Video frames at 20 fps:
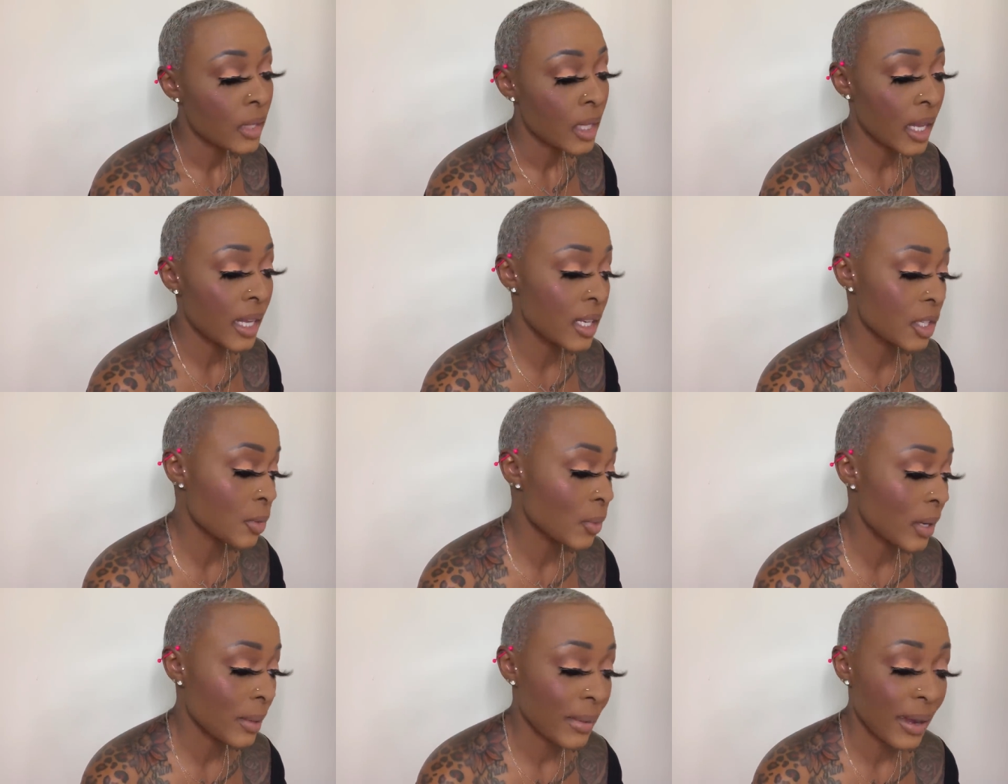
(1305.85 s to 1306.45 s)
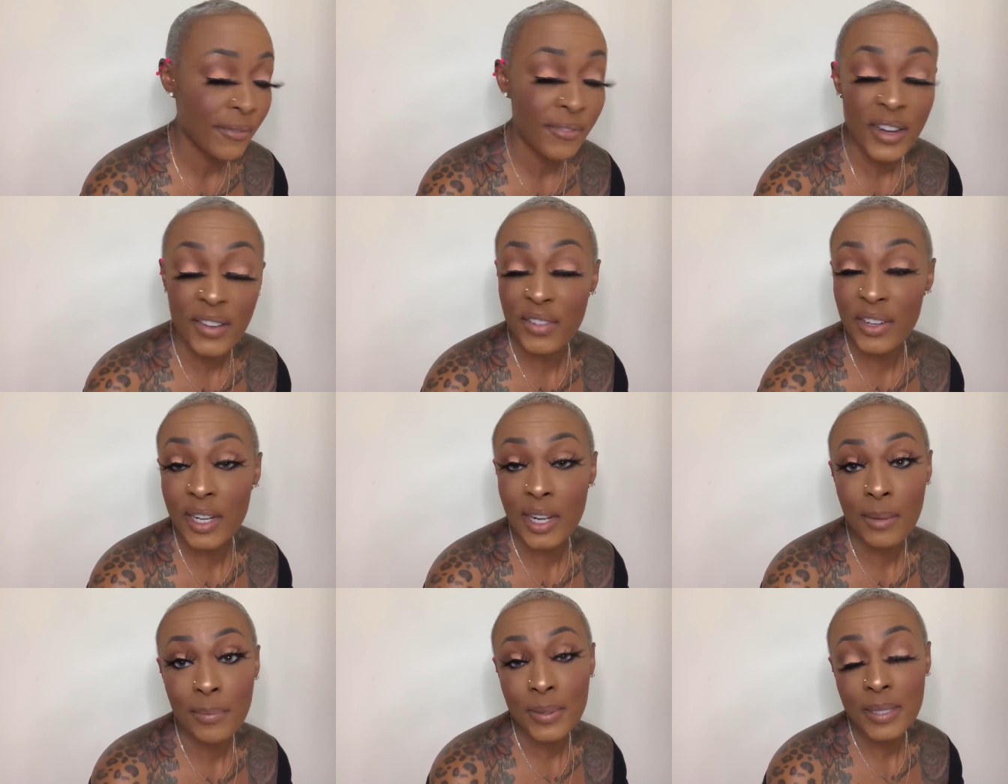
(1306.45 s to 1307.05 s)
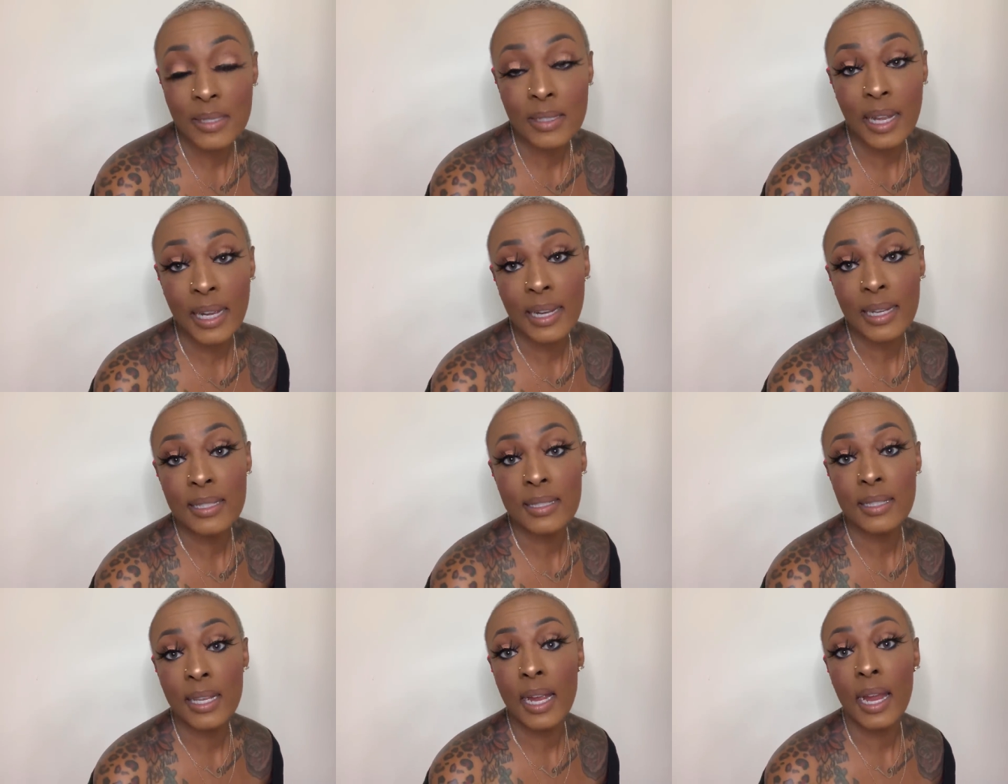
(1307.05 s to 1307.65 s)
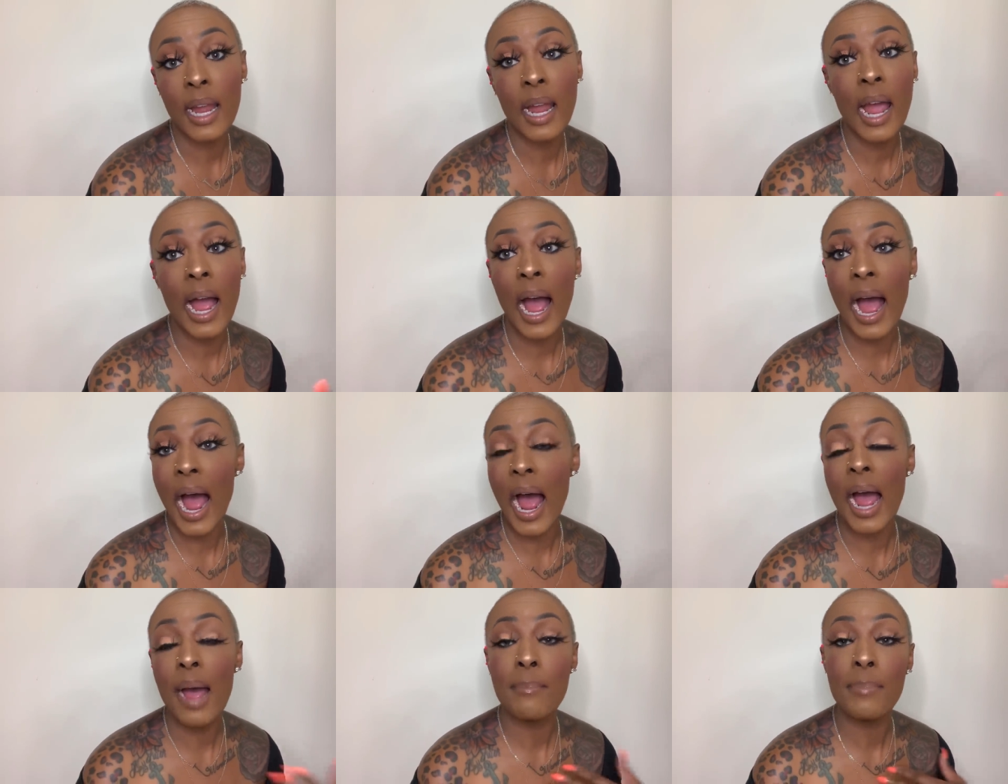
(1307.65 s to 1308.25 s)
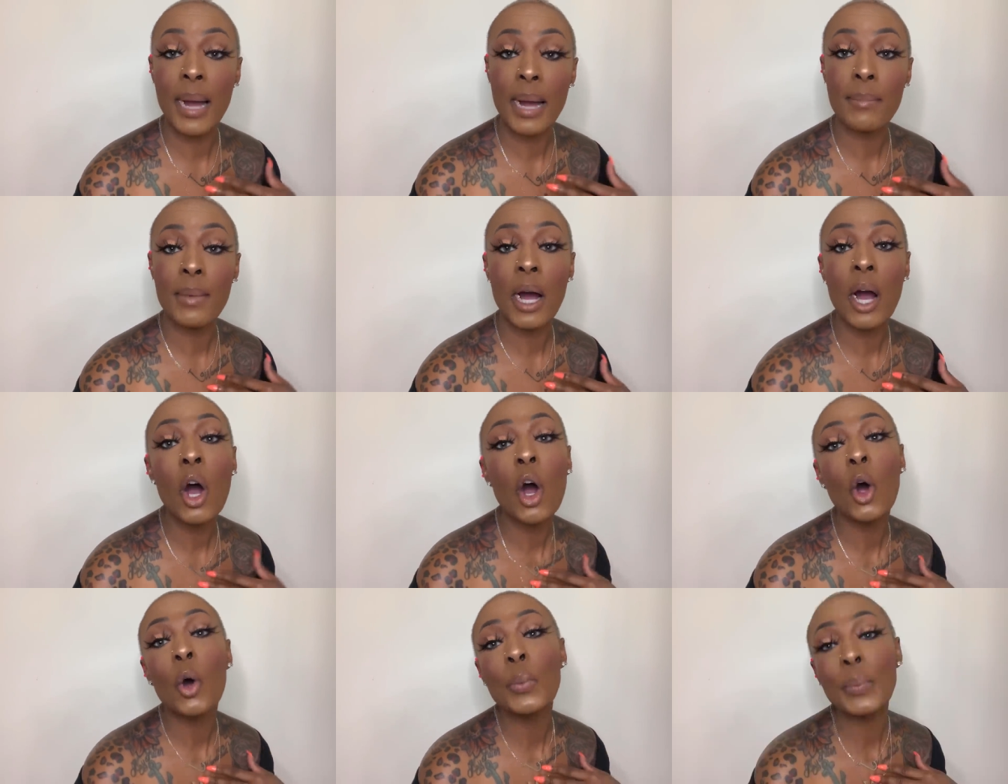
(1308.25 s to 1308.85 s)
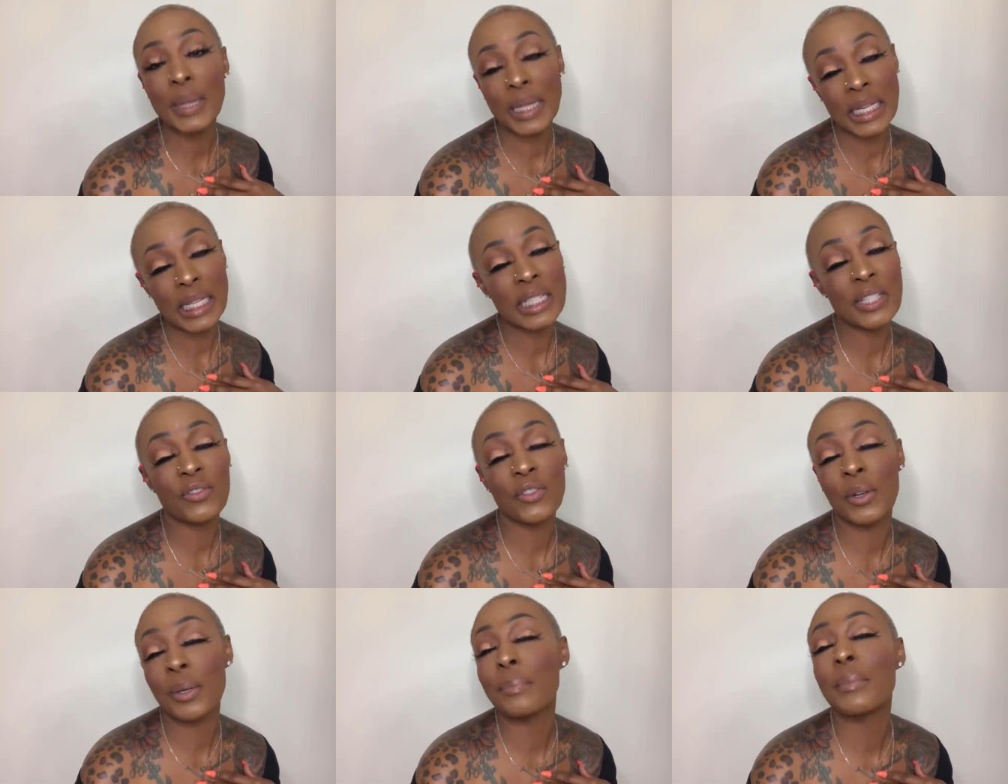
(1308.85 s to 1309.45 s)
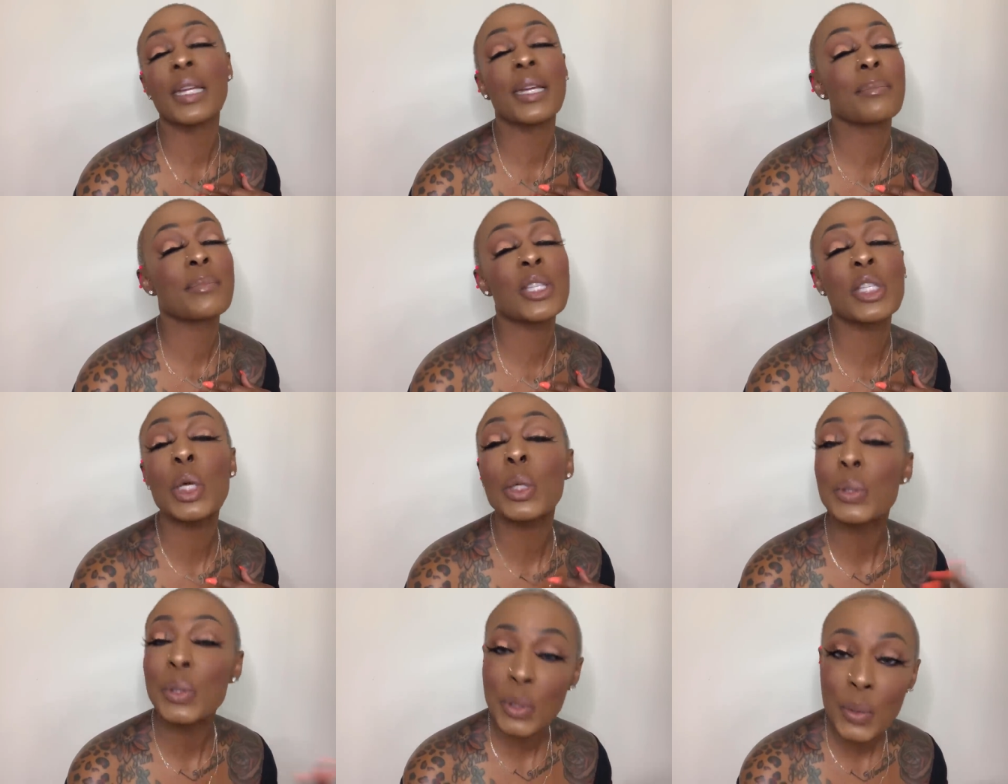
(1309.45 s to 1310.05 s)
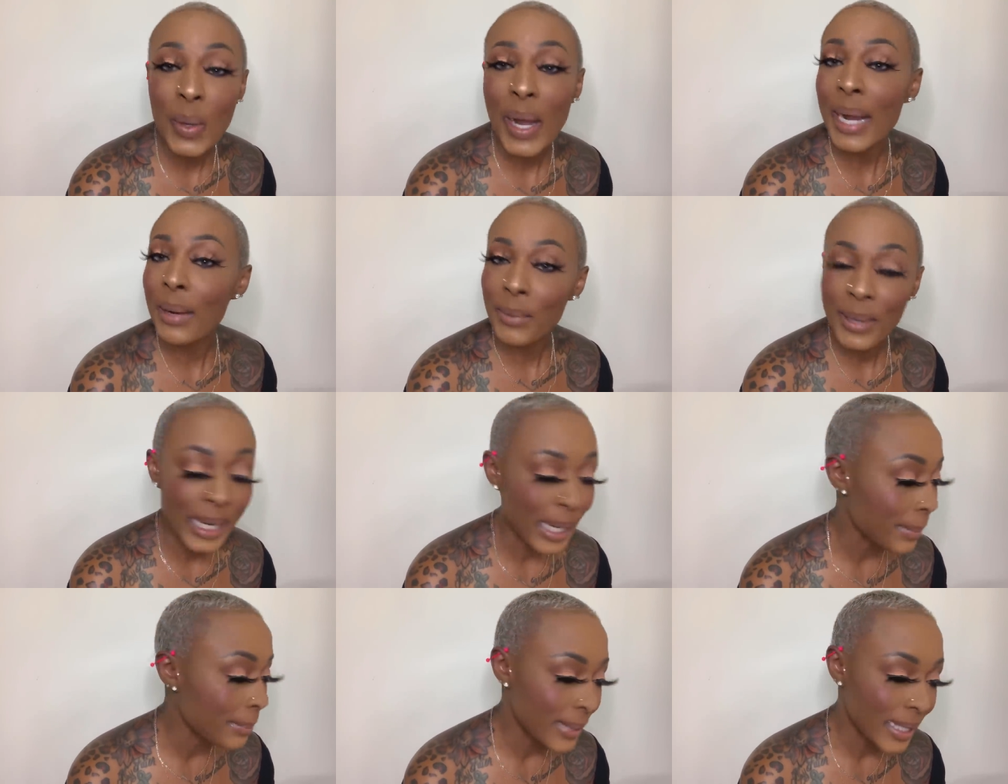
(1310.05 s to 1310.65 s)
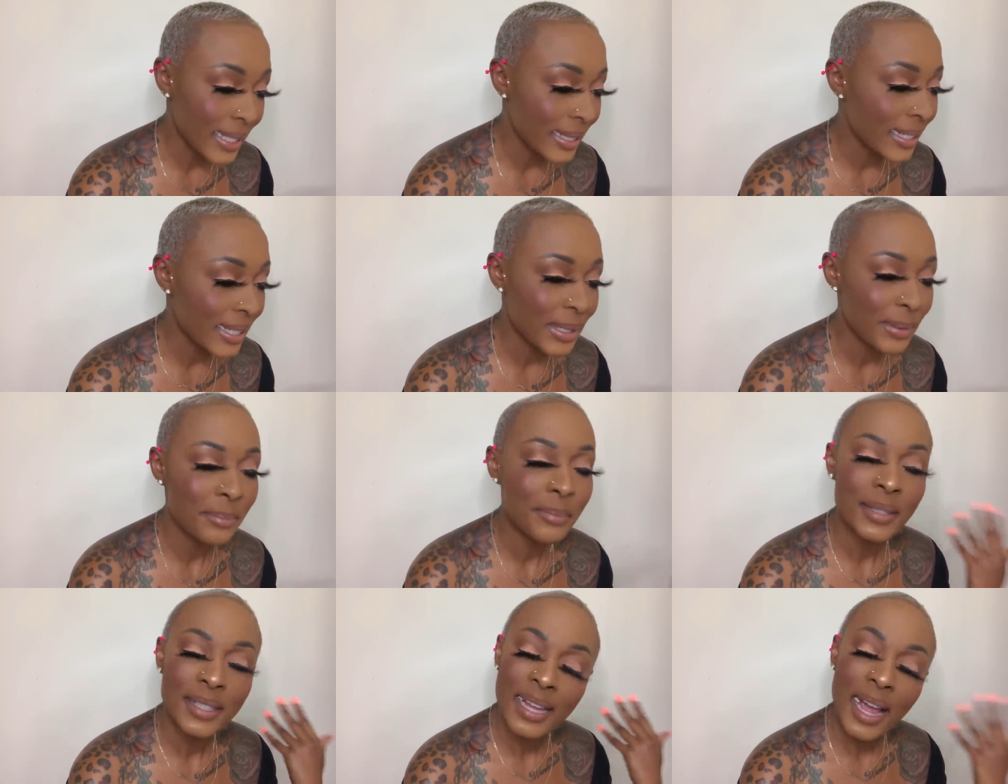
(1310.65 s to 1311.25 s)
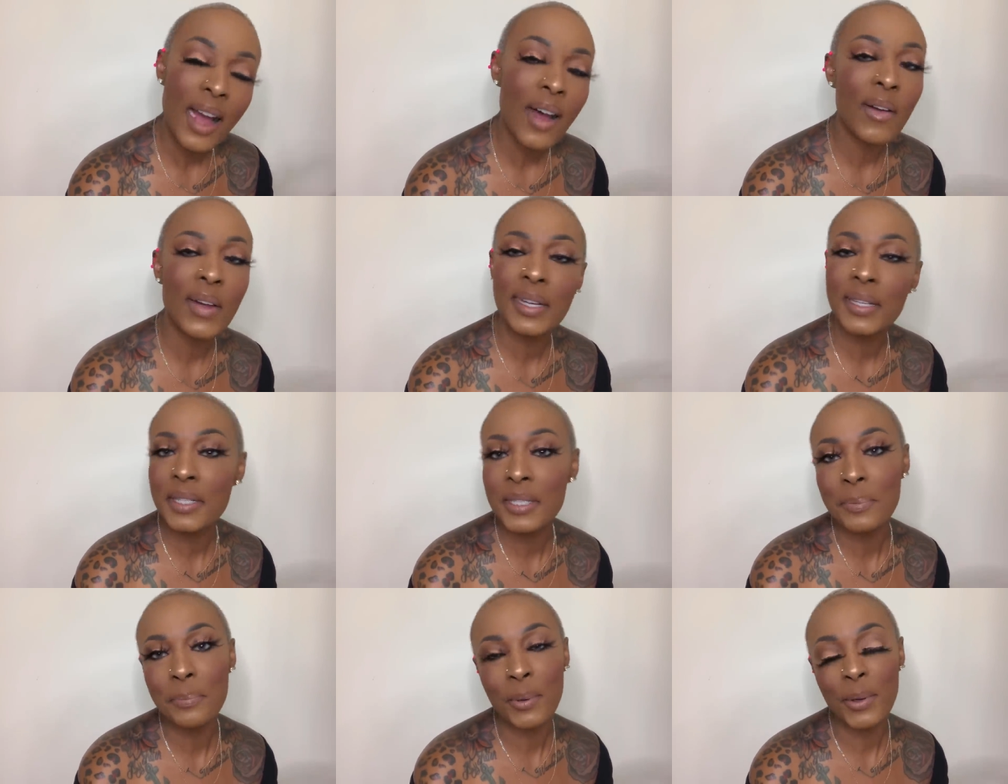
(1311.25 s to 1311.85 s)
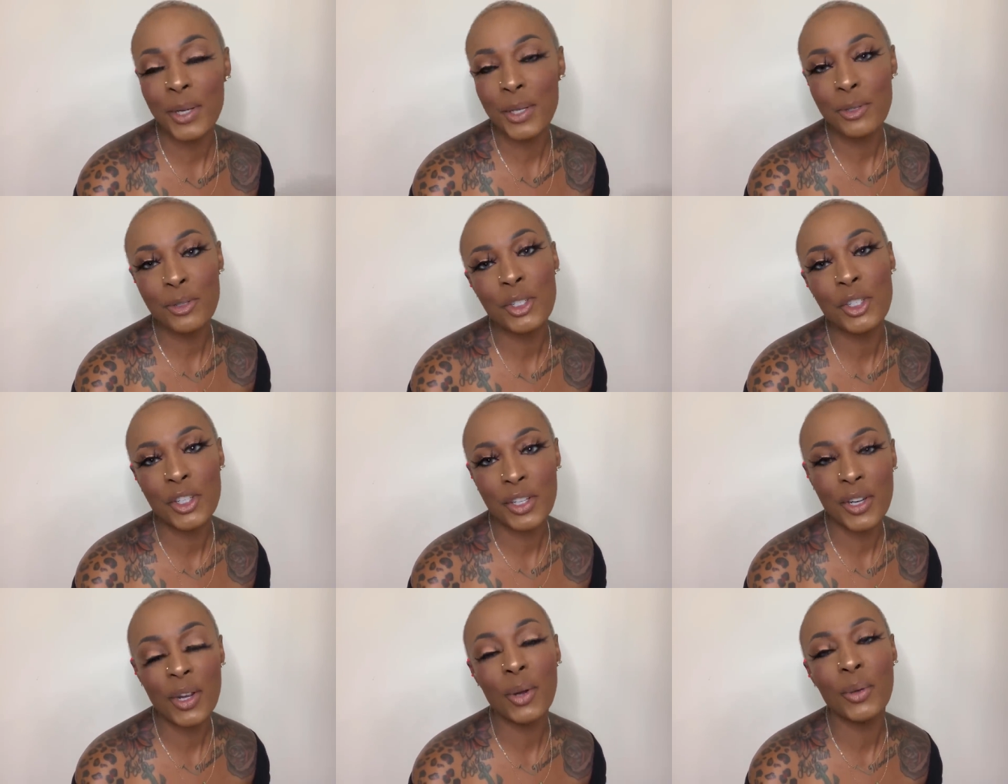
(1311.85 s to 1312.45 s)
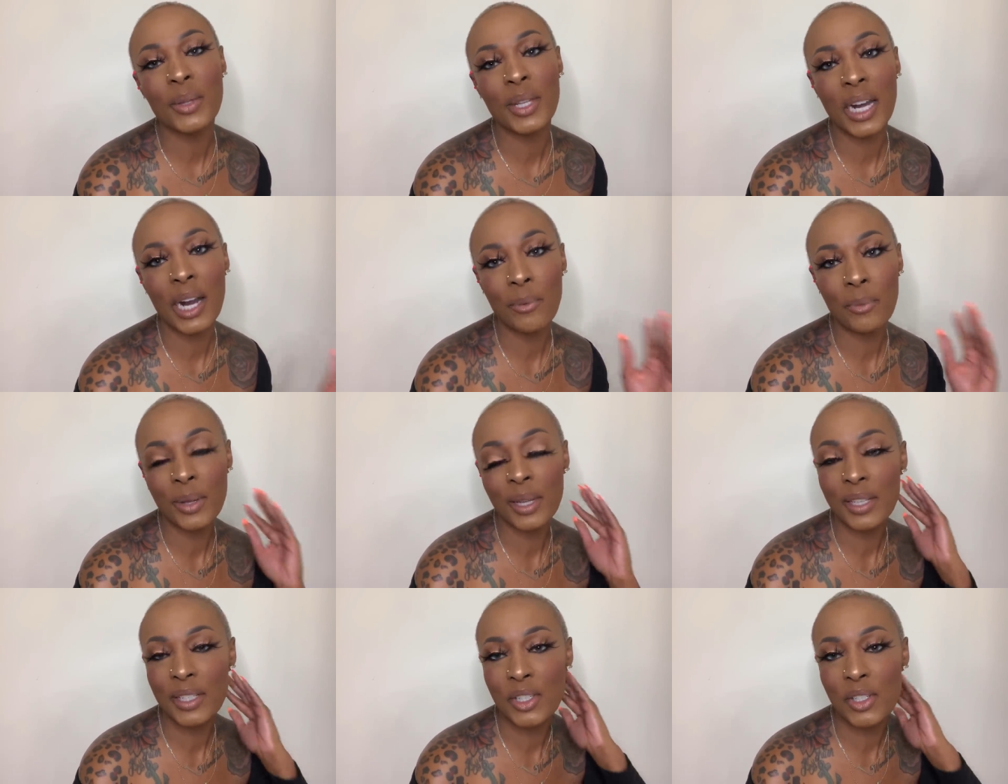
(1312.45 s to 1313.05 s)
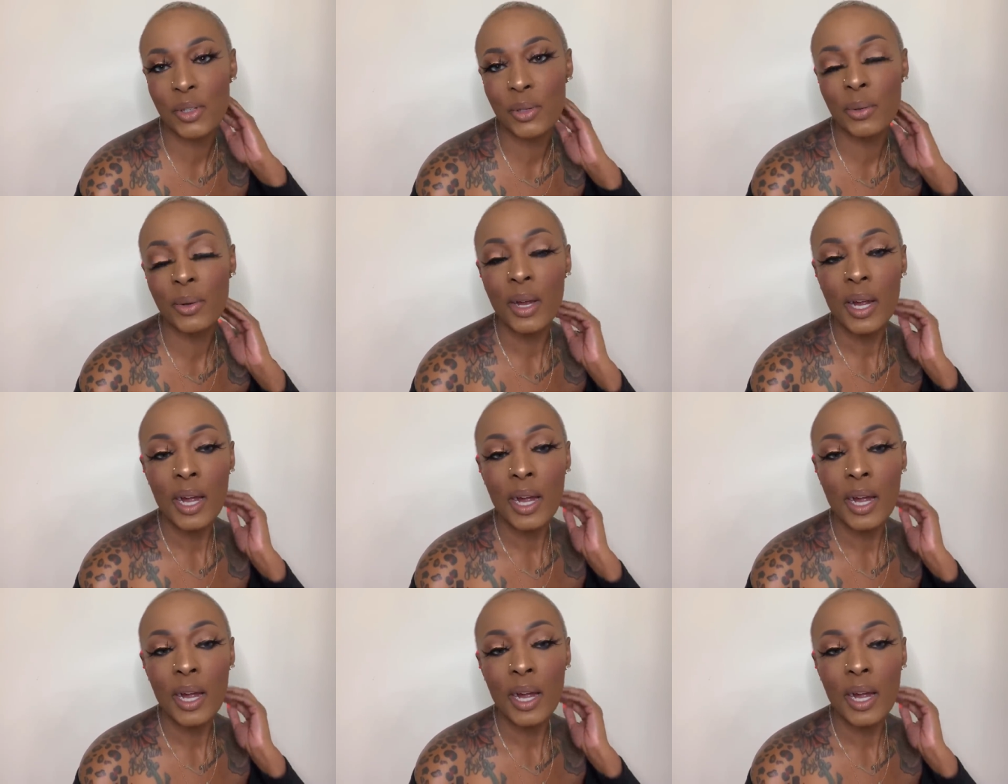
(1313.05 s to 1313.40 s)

It is one of my favorite companies. Like I say, I buy my own things from them. So do I recommend them? Y'all, at this point, you should know that I really do.